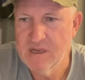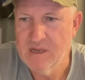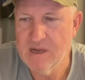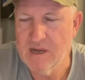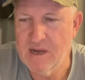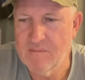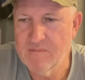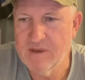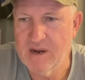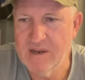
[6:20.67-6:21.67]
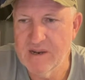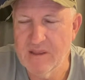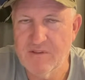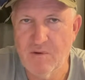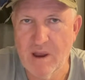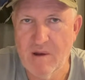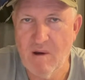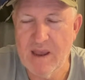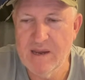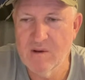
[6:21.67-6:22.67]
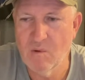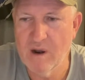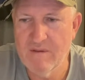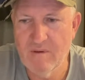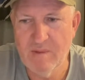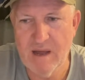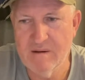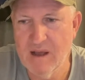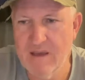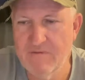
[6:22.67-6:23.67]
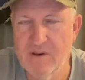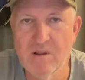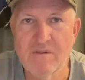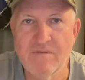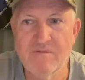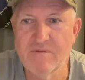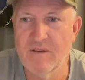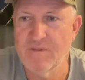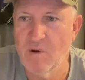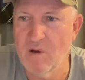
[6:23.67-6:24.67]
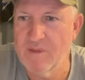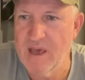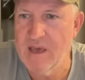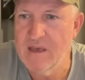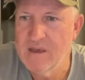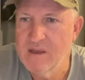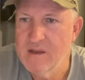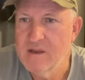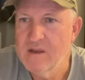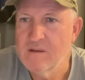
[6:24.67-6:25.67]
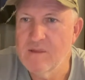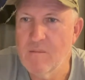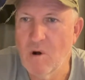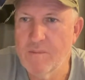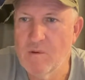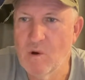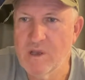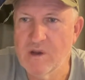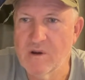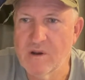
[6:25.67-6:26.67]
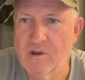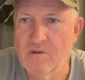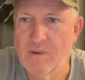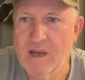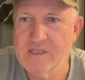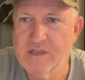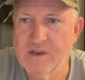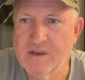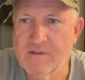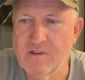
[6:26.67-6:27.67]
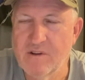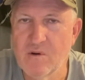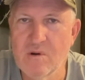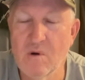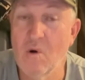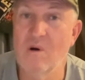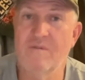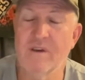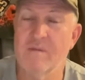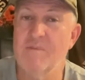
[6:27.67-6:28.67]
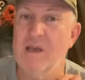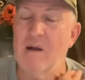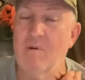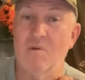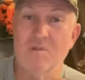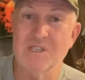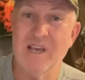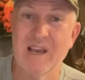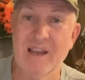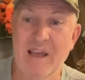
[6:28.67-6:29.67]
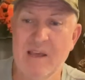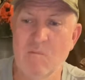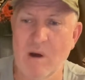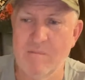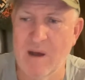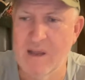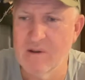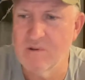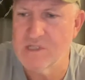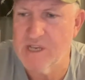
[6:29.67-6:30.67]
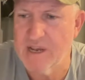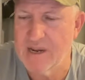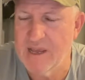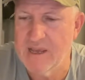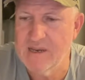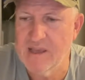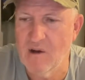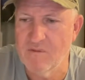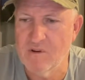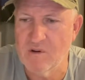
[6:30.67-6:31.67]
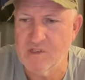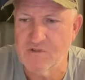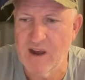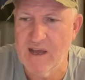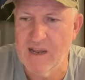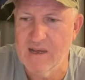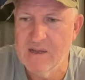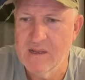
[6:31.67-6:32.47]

You know, nearly $3,000 or whatever. But hey, Phil, if you're on there, that might be what you got to do, mate, to do it. Or if you can pick up a good secondhand one, mate, a good secondhand galvanized trailer.